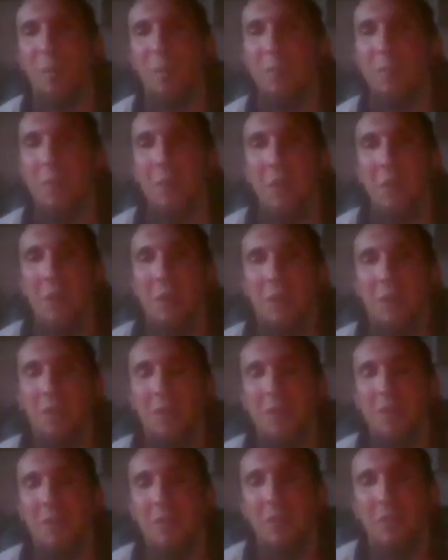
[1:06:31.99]
think he would
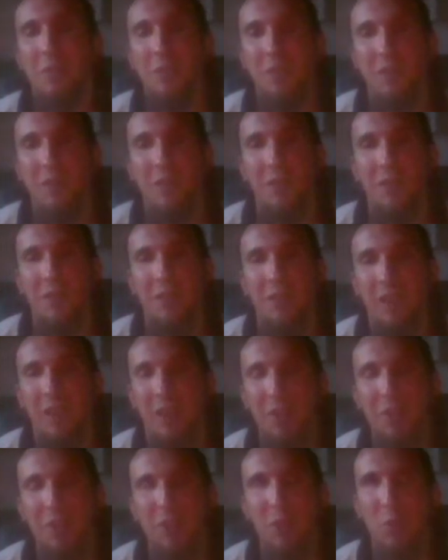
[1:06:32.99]
take it well, though. I, I do
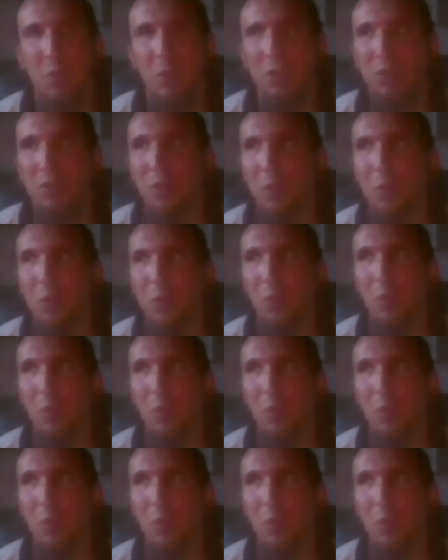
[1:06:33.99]
think, think, he would, he would too.